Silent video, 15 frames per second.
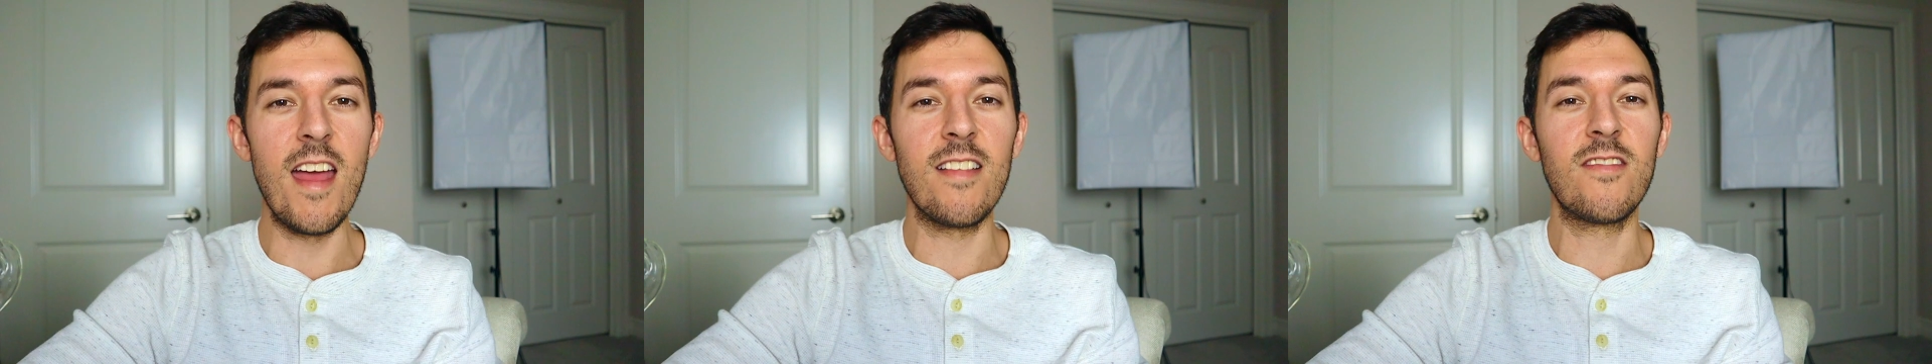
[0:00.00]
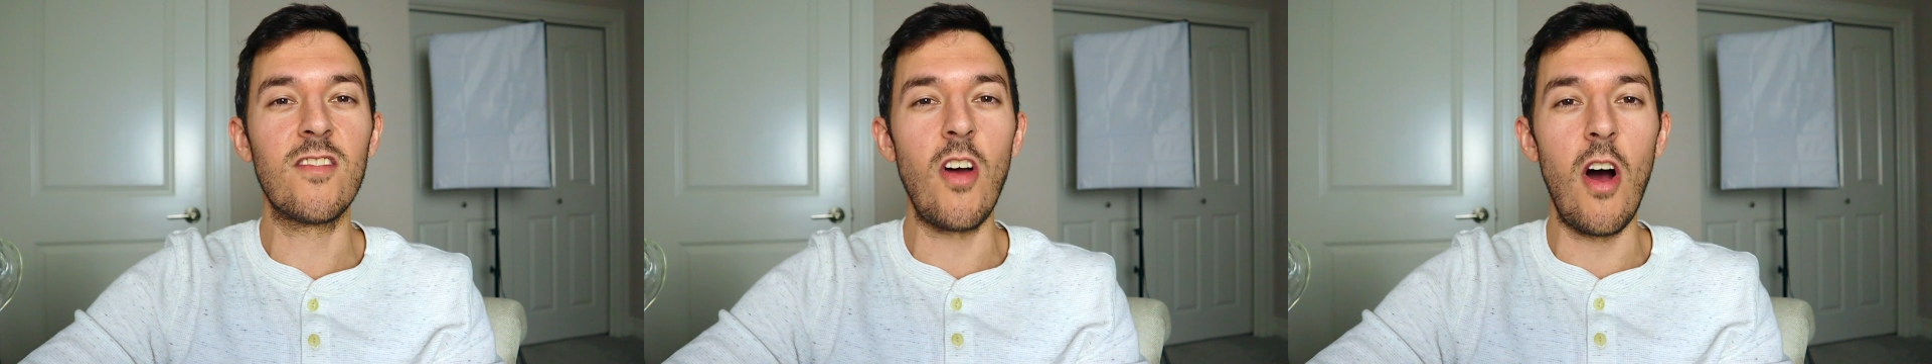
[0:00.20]

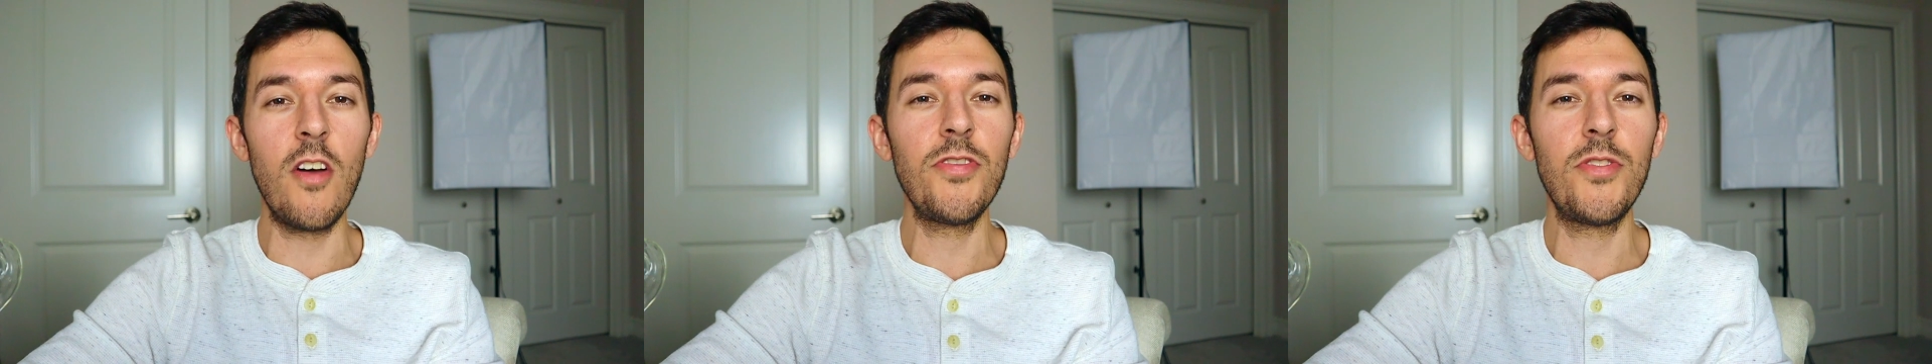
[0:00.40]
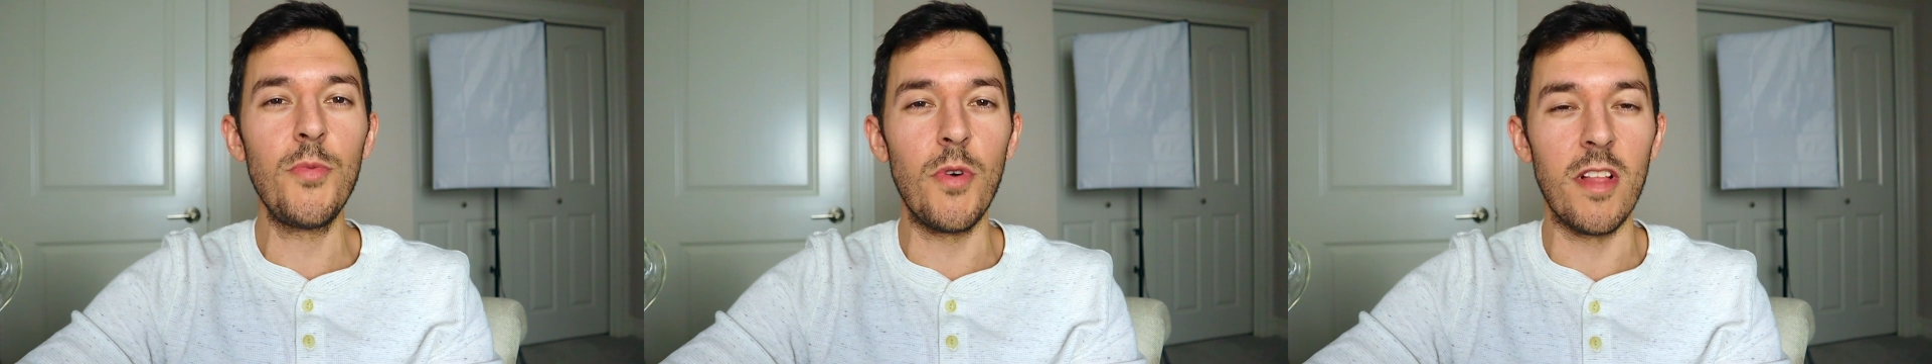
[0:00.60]
It's
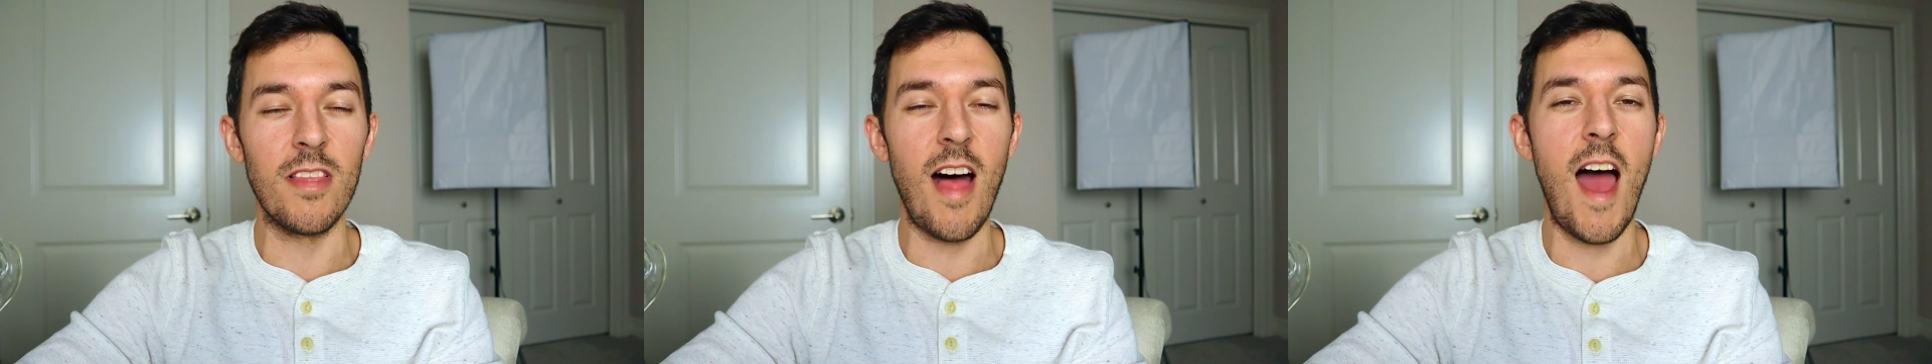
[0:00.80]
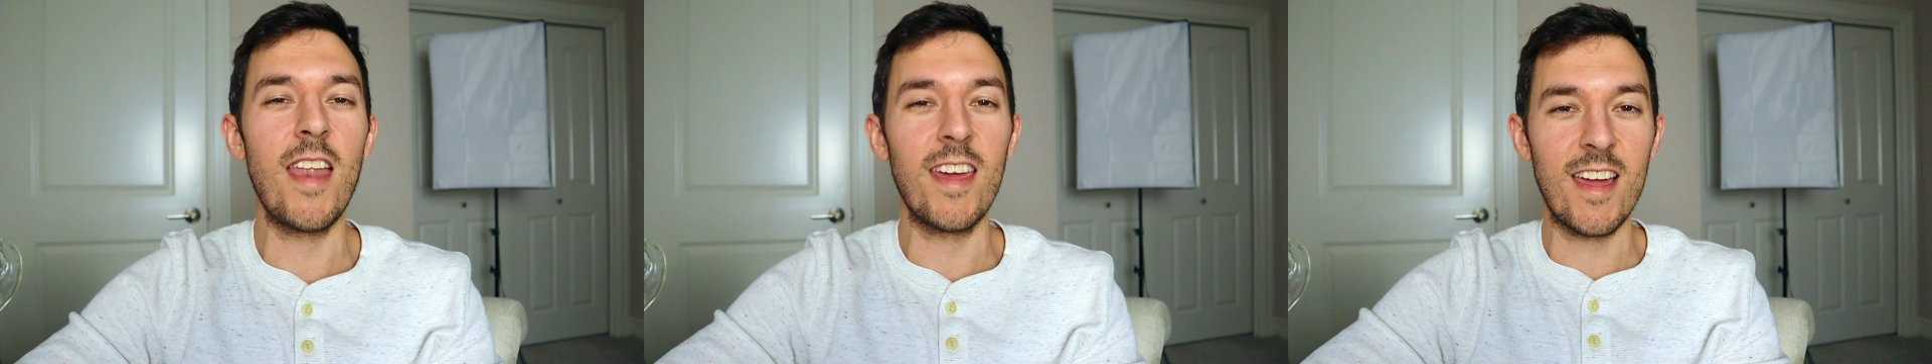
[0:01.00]
gone through a
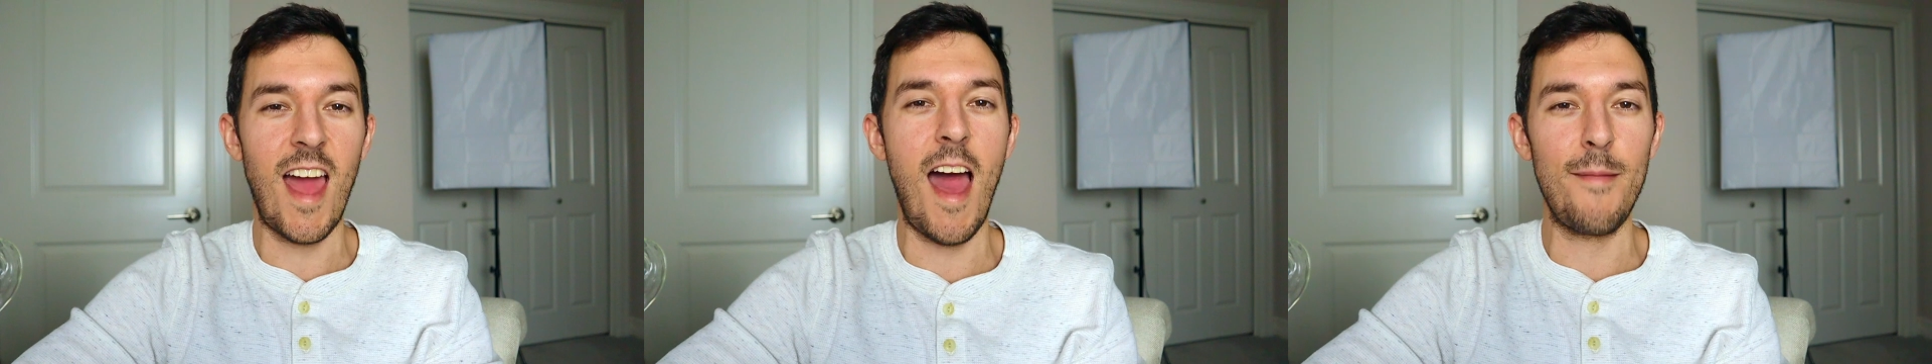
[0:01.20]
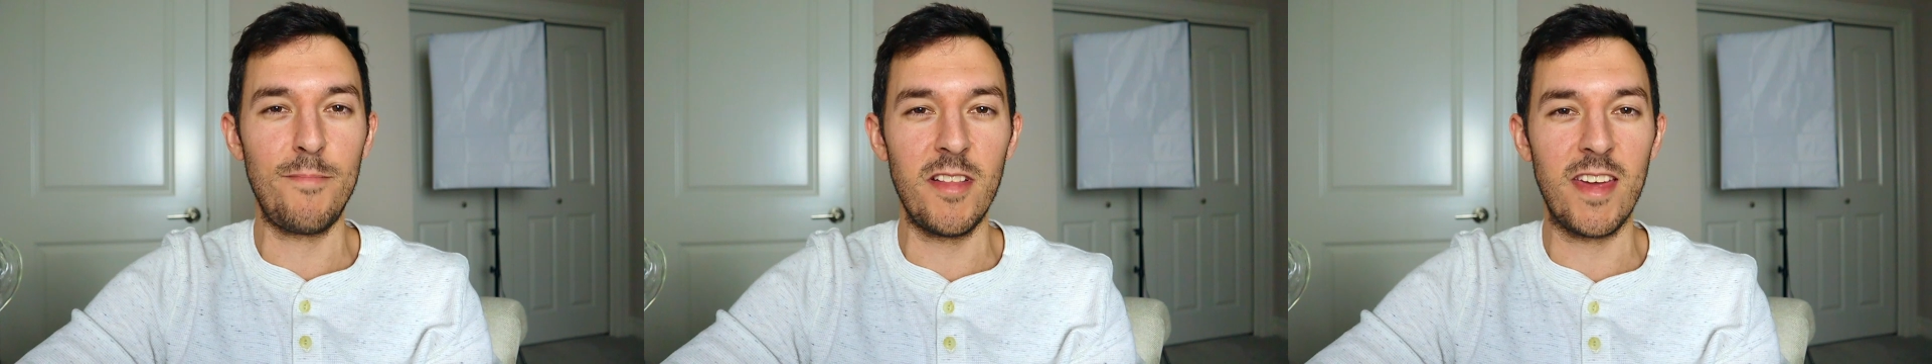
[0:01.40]
lot of
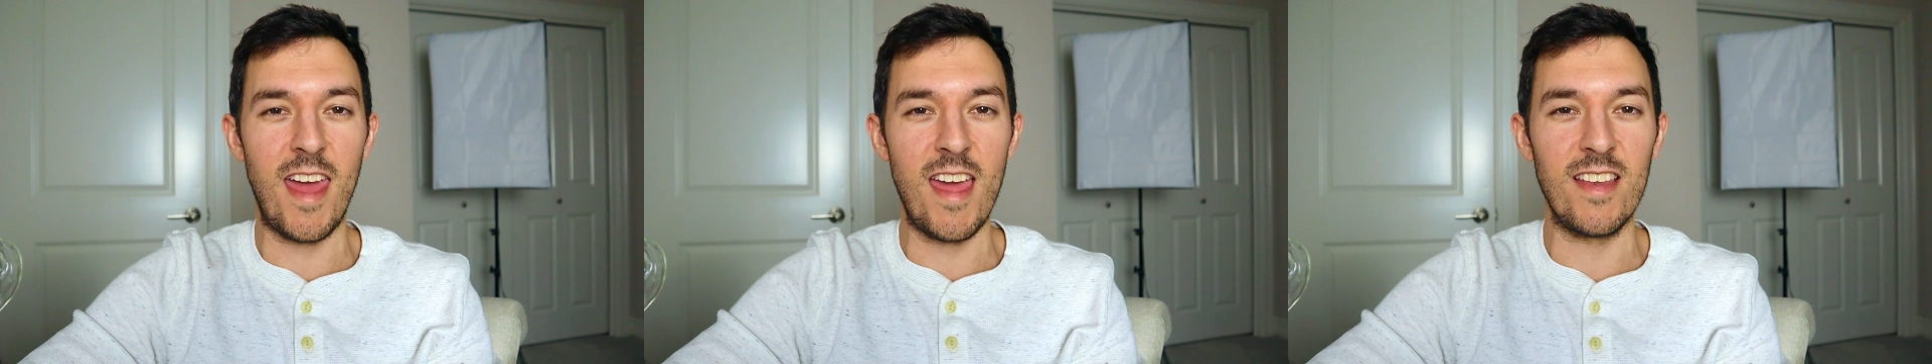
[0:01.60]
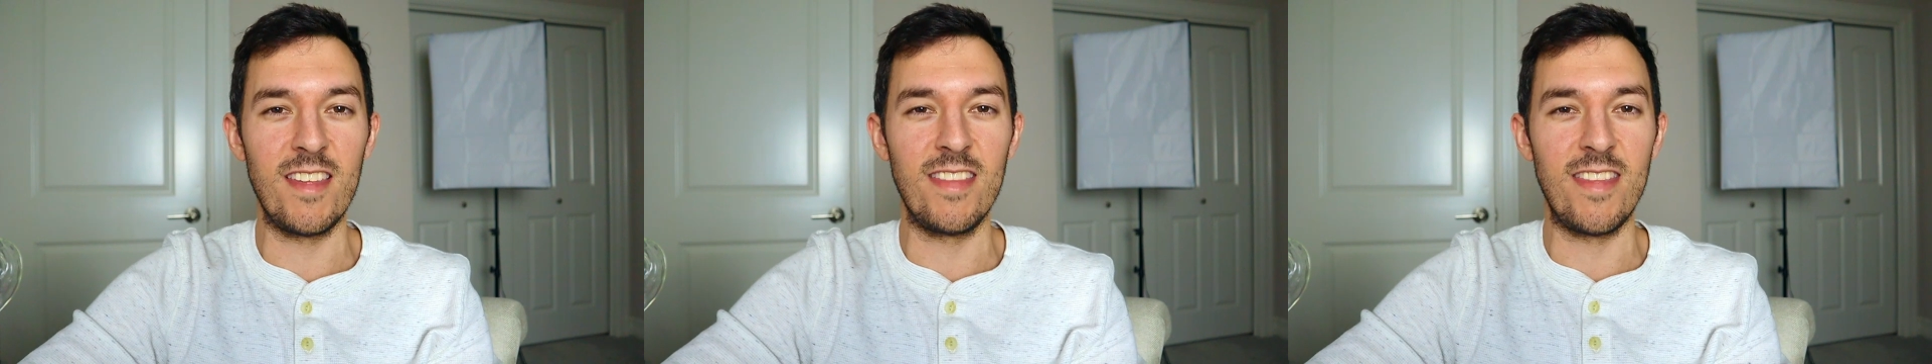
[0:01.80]

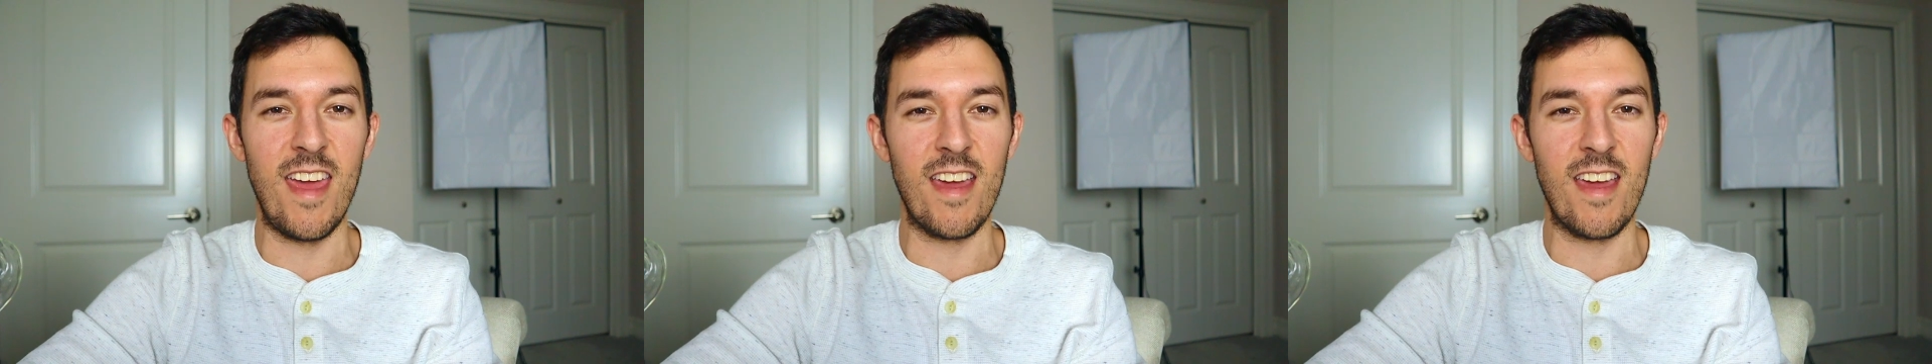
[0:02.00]
complicated